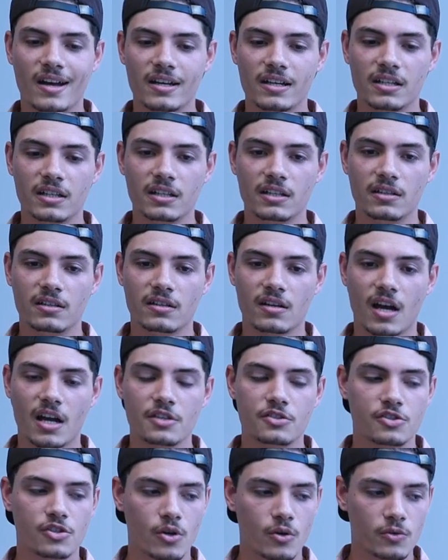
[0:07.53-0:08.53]
I,
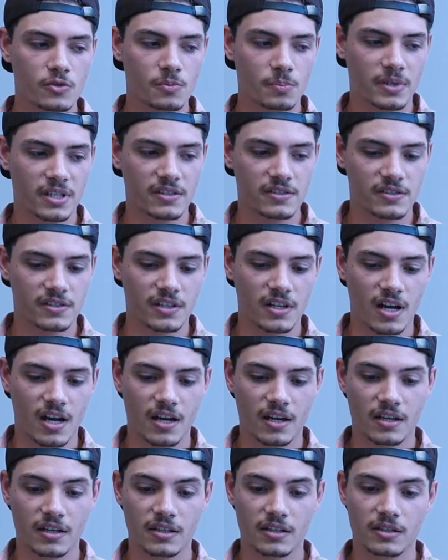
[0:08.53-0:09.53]
I chose
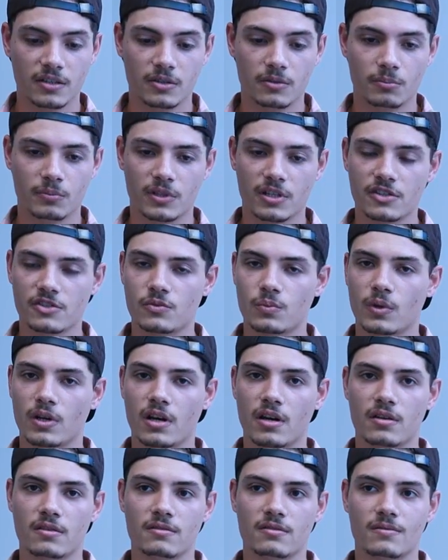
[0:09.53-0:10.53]
PCI because
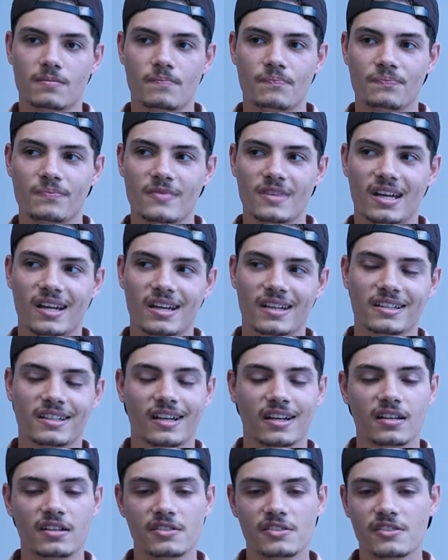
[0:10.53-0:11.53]
when I
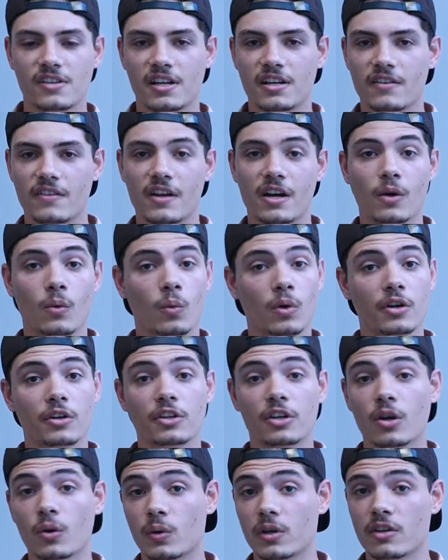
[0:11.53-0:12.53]
kind of decided that I wanted
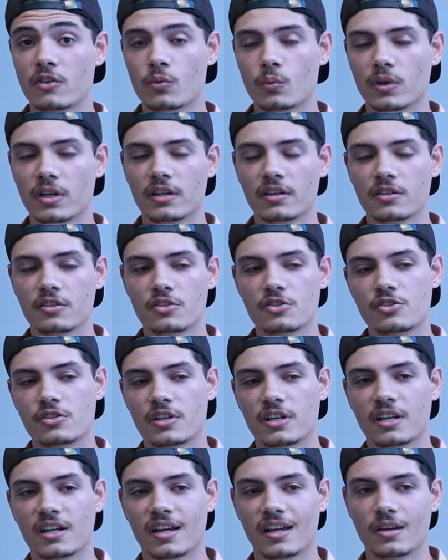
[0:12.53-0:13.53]
to go into the wind
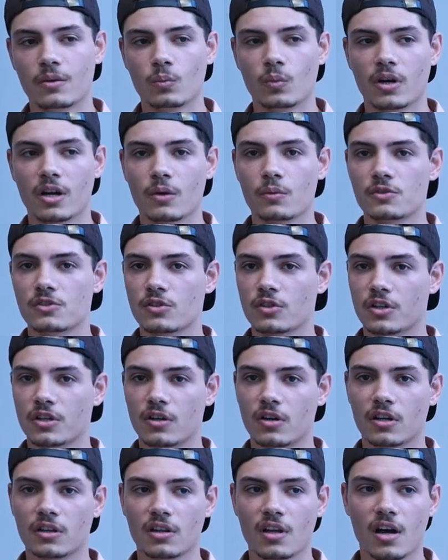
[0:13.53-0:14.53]
industry, and when I was
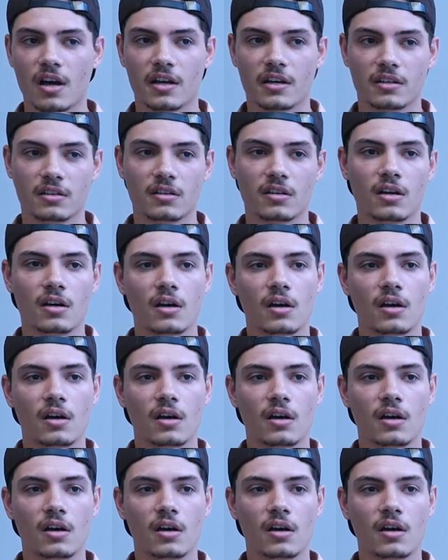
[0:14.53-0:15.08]
looking online,